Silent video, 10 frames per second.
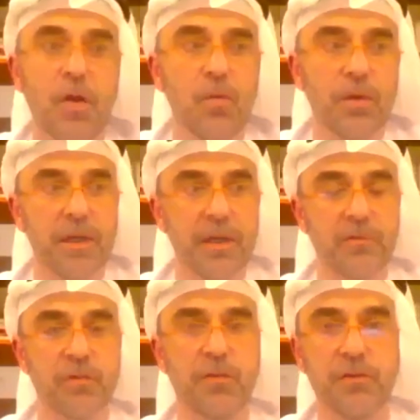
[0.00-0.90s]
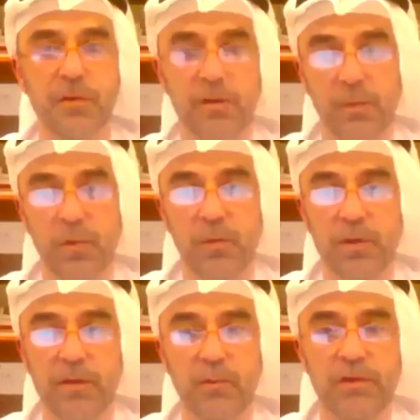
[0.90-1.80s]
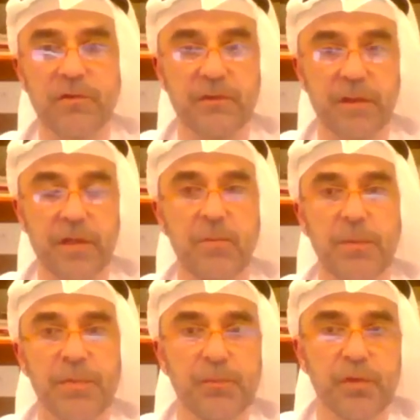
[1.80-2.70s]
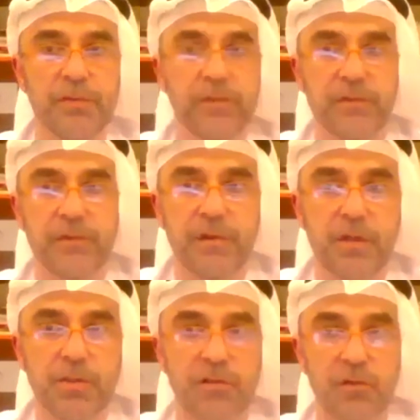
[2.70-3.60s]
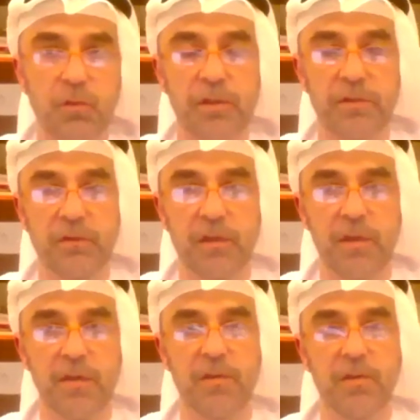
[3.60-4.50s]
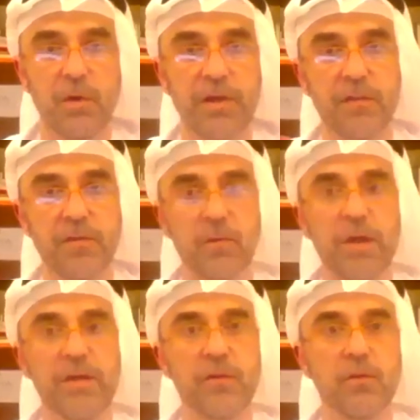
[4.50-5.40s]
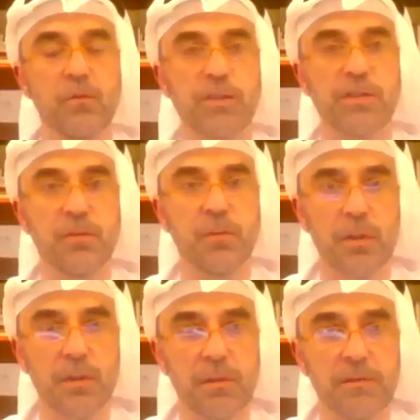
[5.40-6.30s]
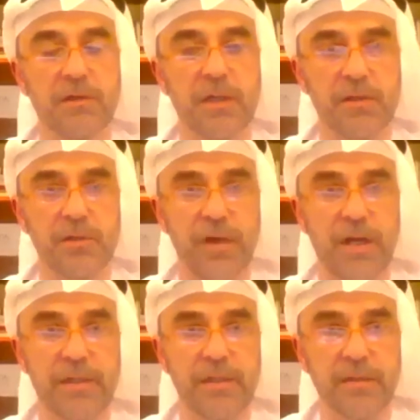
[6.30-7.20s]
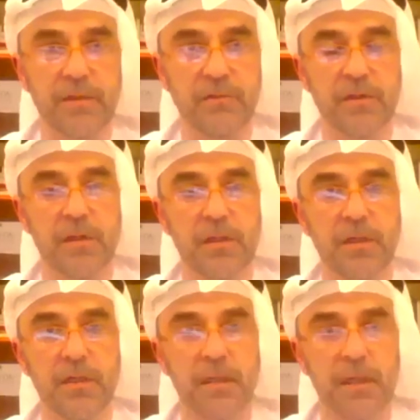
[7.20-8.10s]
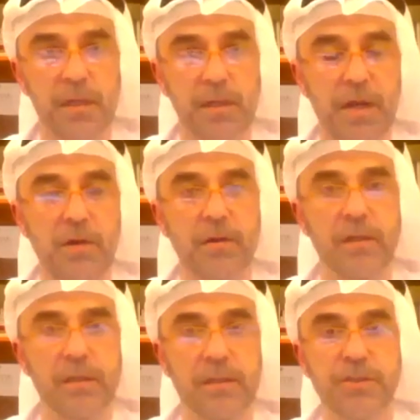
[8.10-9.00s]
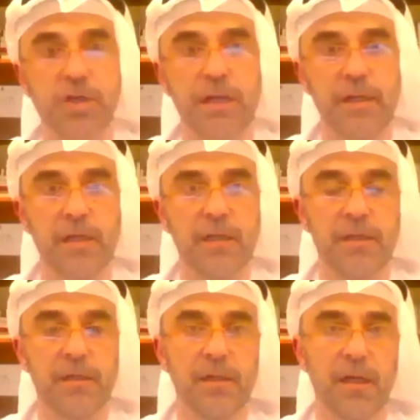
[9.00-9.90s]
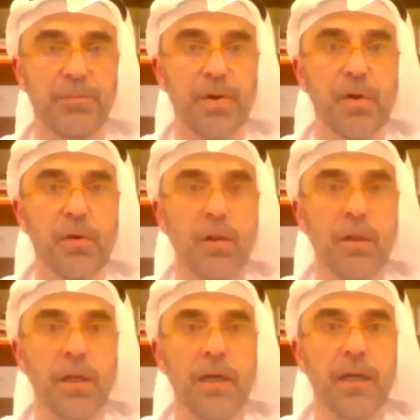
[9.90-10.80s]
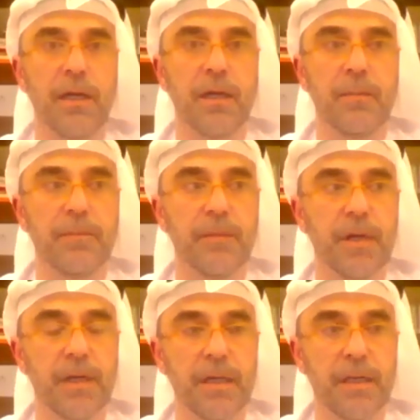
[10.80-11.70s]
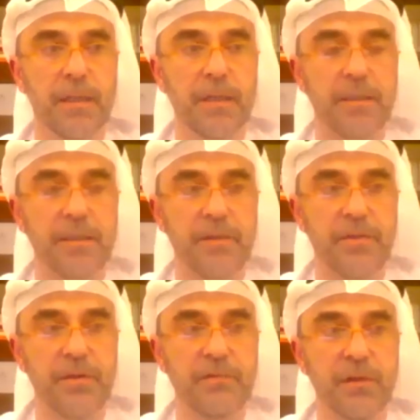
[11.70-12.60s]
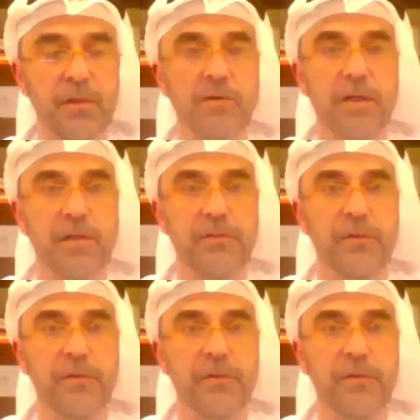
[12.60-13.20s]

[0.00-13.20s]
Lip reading: Well, can I ask you also, one of the questions that came up in previous discussions was the way in which the world is kind of dividing. There's an America and a China pole, and there's a lot of kind of